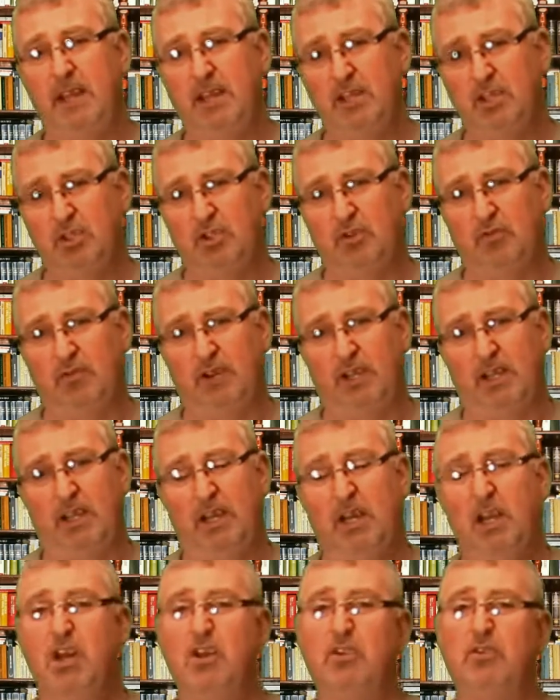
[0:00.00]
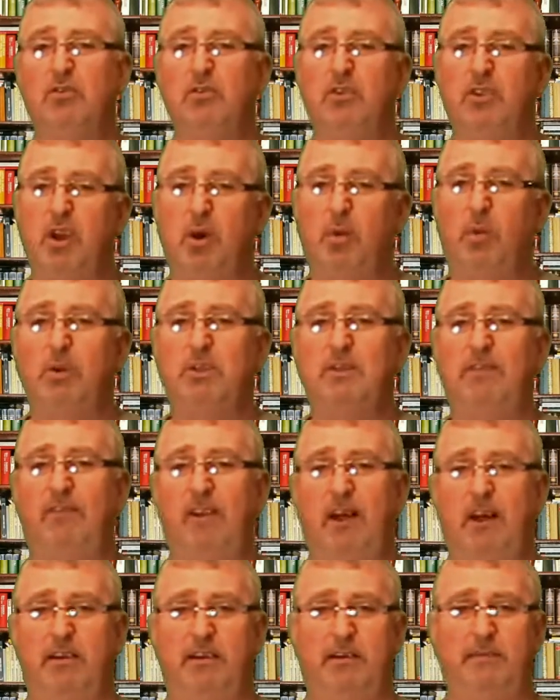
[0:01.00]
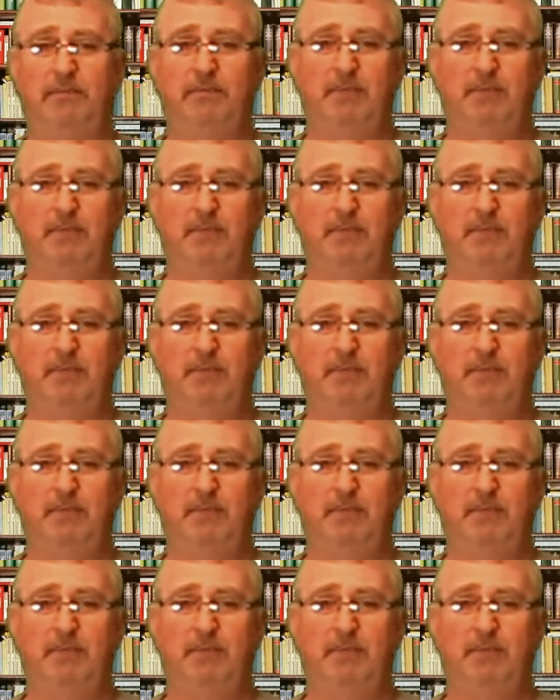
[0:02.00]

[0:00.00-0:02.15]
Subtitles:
history to Noah's flood.